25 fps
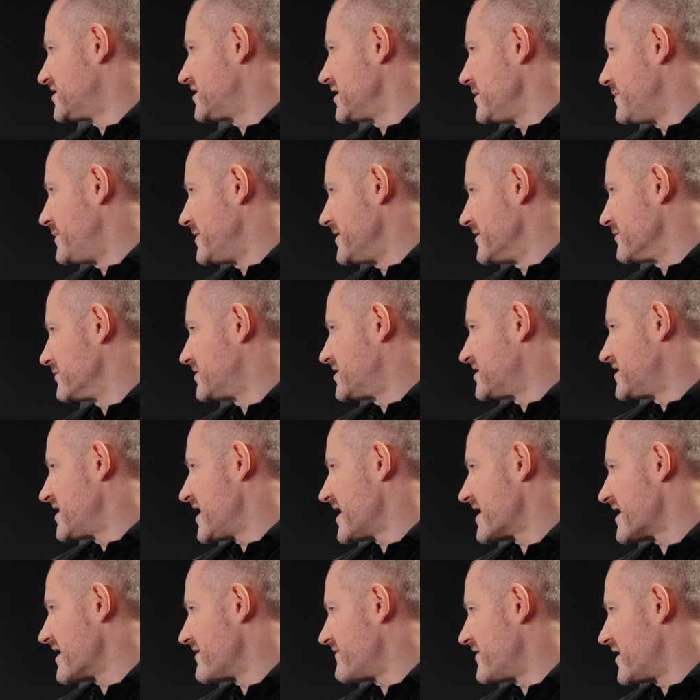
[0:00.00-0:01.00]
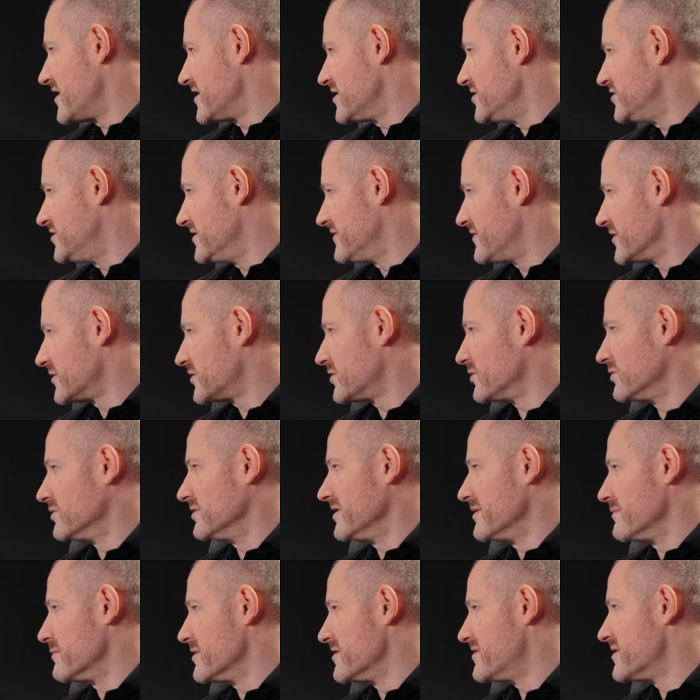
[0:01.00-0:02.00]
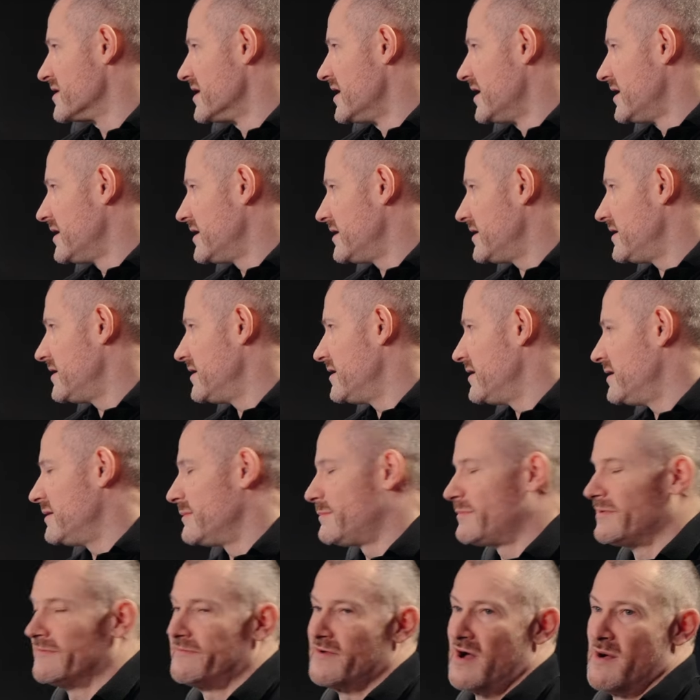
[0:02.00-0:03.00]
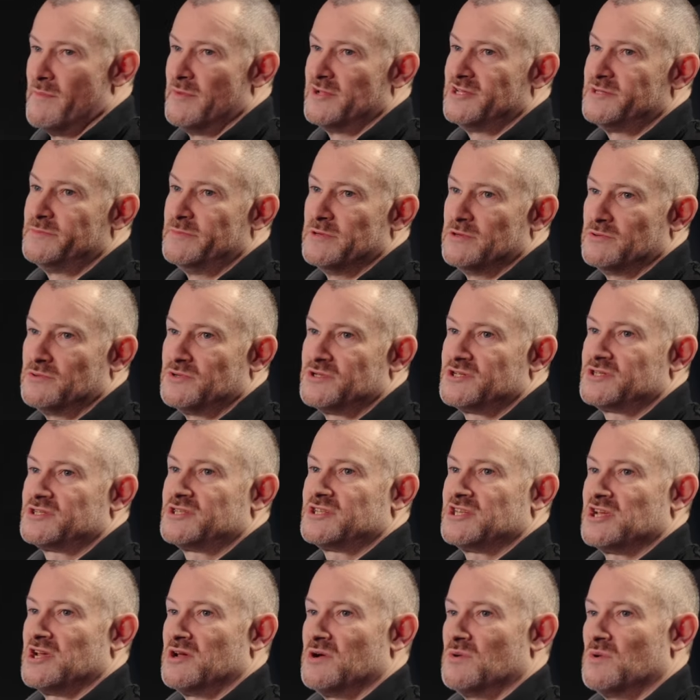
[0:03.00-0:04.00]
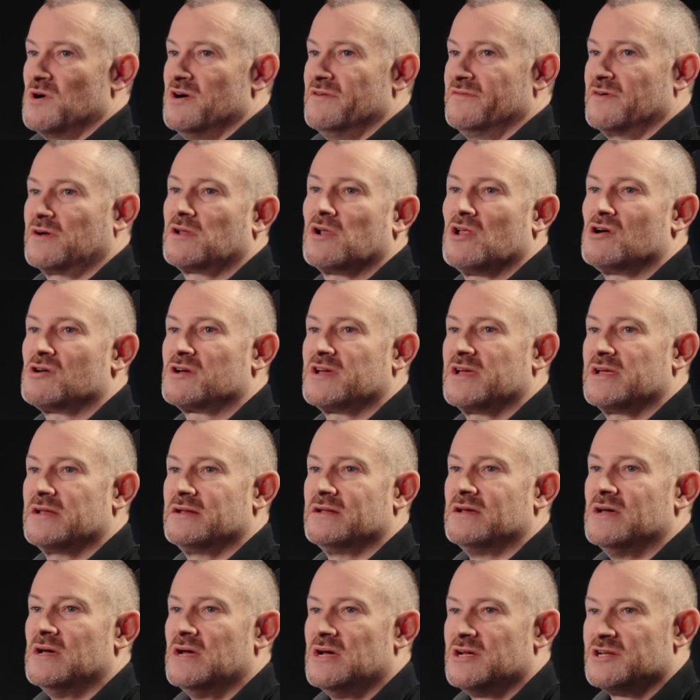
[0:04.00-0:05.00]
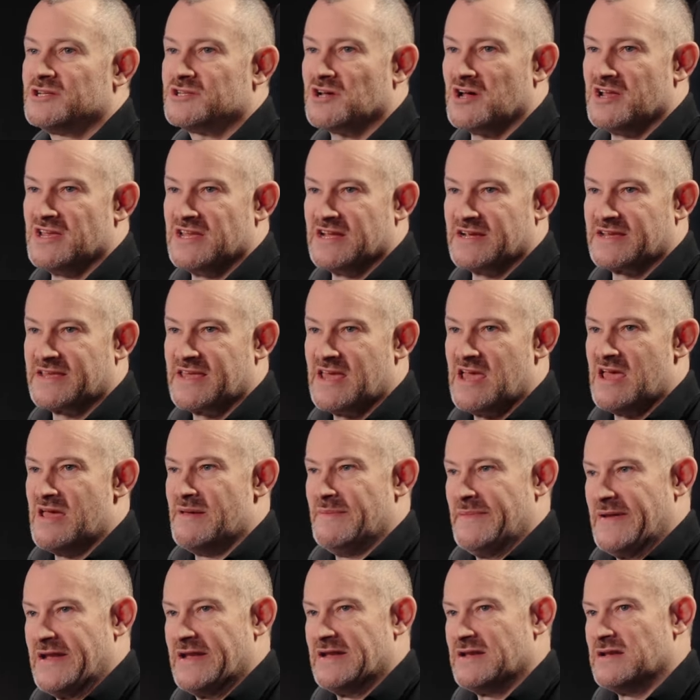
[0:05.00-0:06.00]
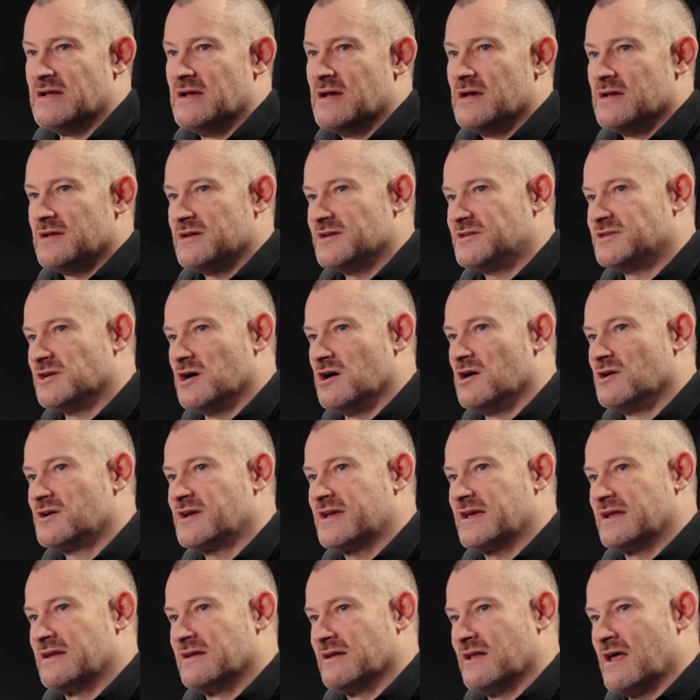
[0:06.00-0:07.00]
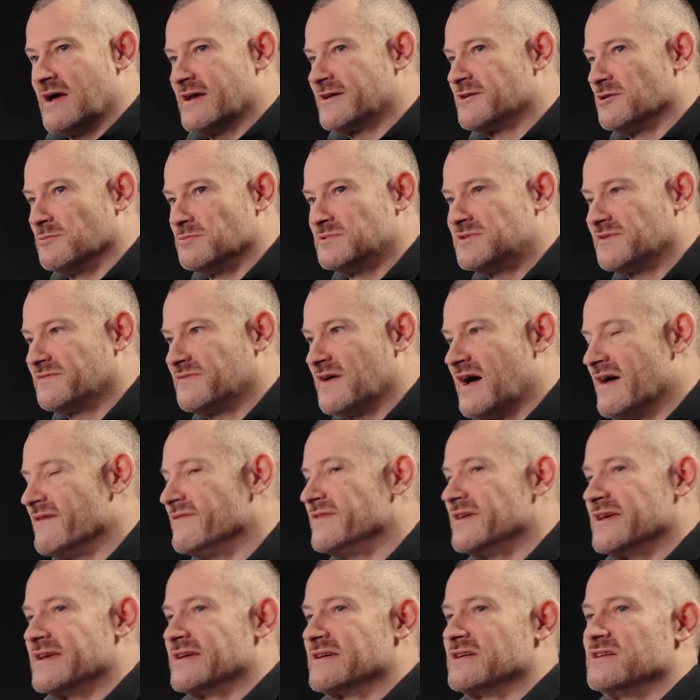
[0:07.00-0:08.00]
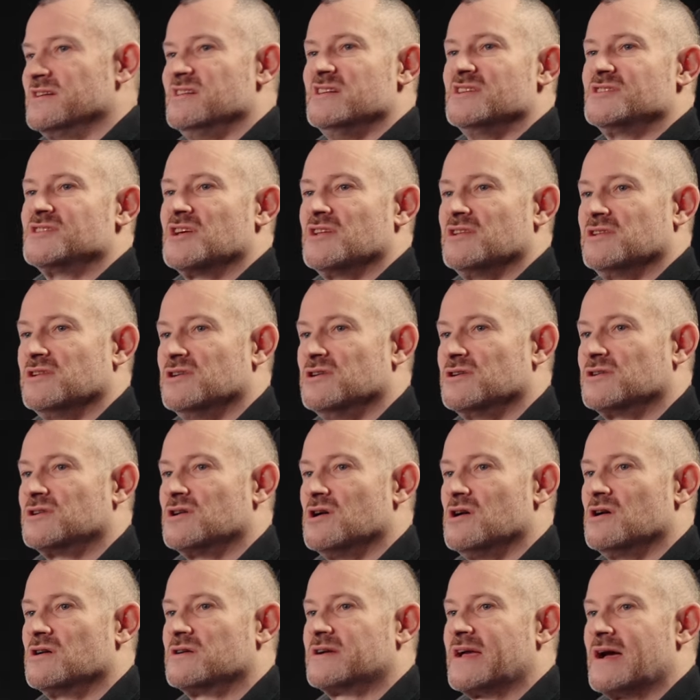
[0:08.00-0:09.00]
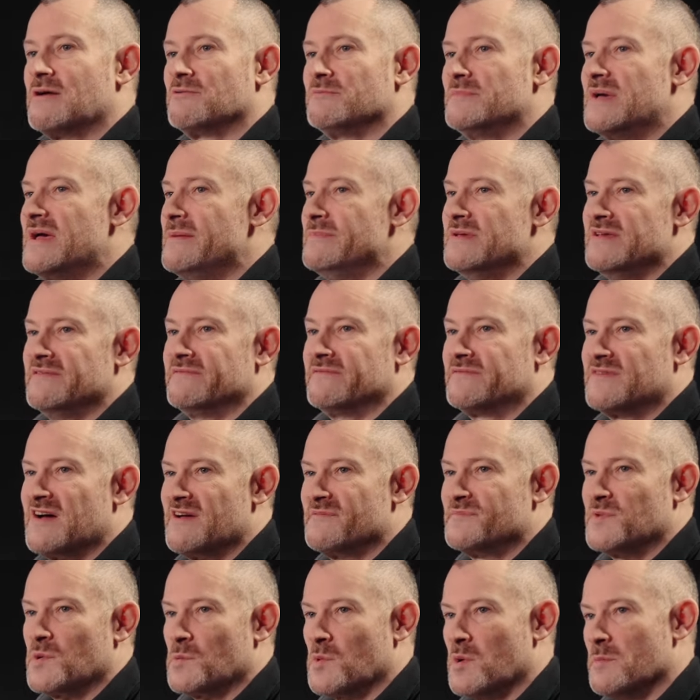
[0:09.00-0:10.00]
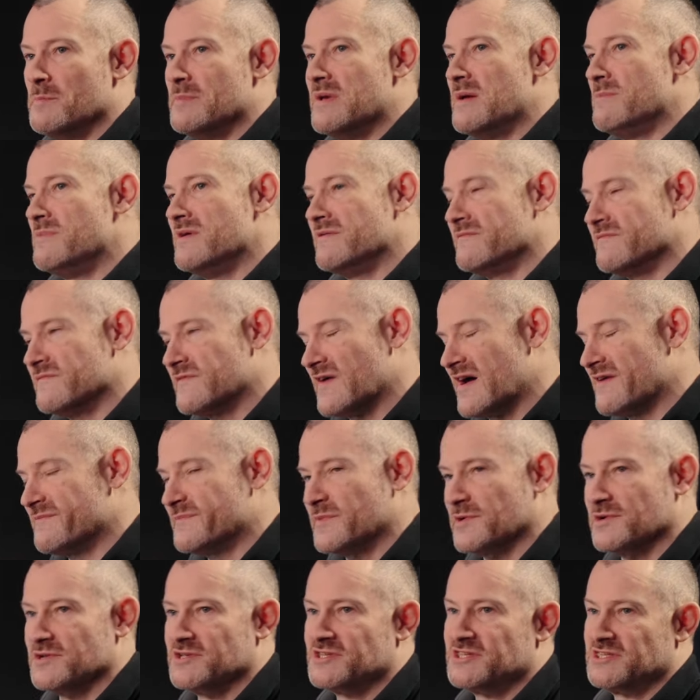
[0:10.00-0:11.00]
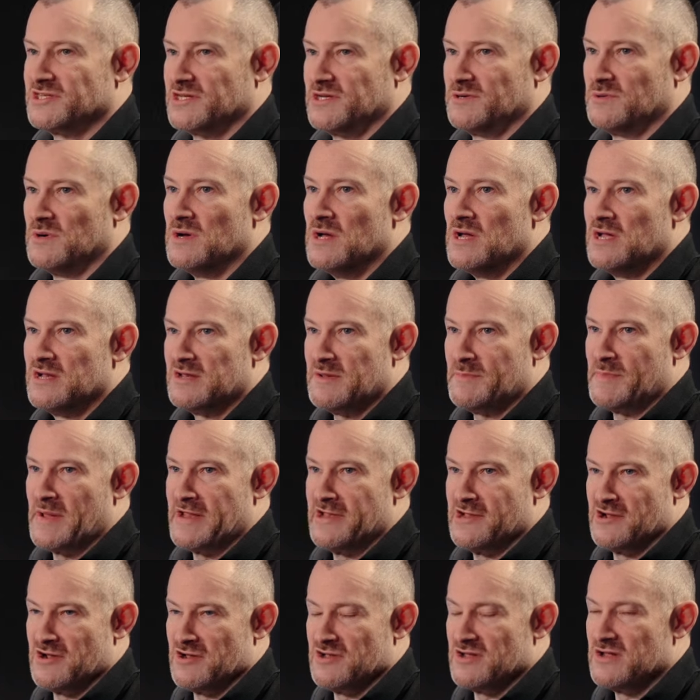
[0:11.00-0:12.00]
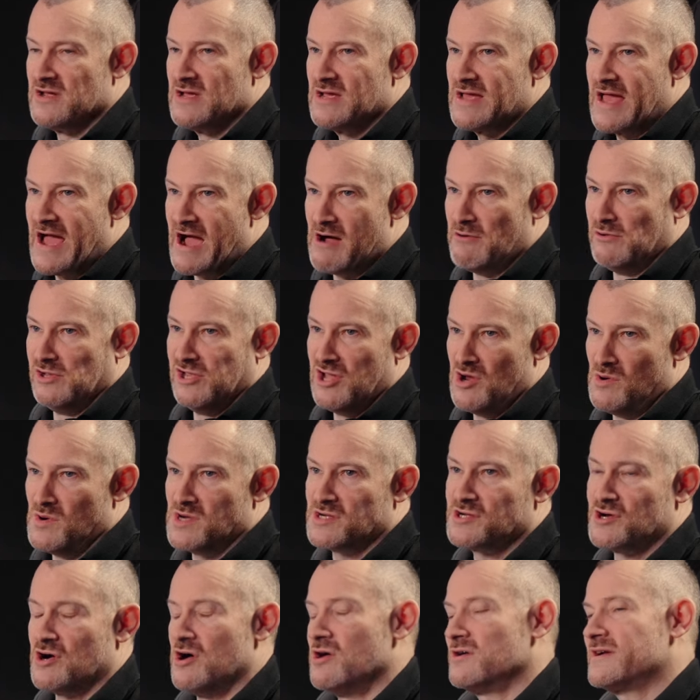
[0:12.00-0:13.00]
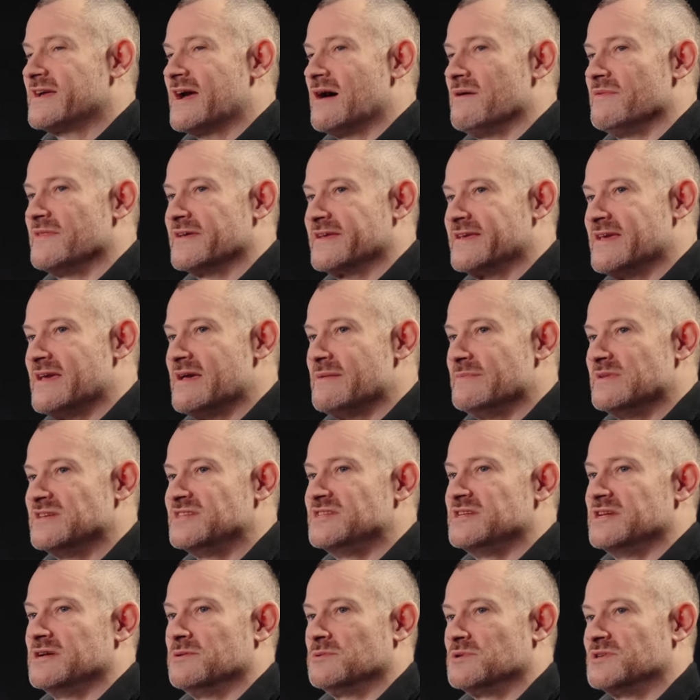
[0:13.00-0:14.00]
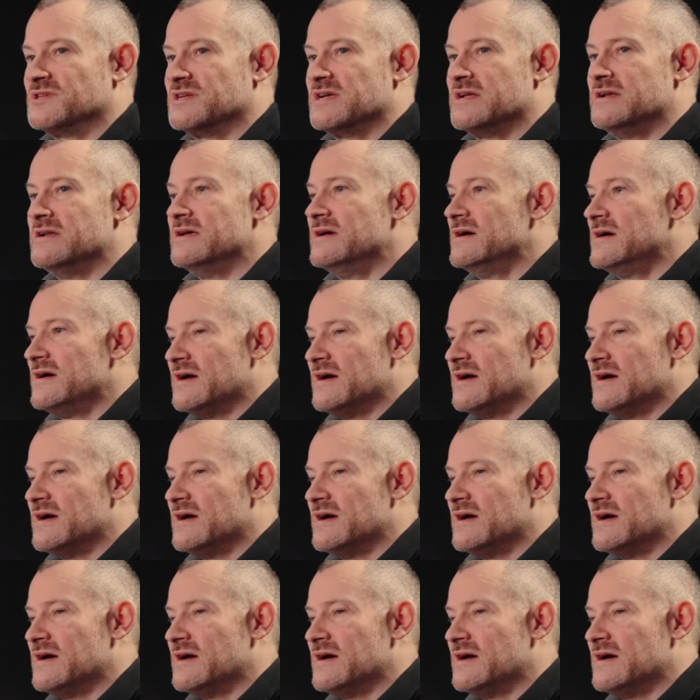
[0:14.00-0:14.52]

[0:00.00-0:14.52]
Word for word: the C P U to take advantage of the cooling with uh, performance boost, tier overclocking. So in your gaming, you're talking like up to five gigahertz on low core count, maybe even five point one, maybe even five point two, depending on how lower core count the game is using.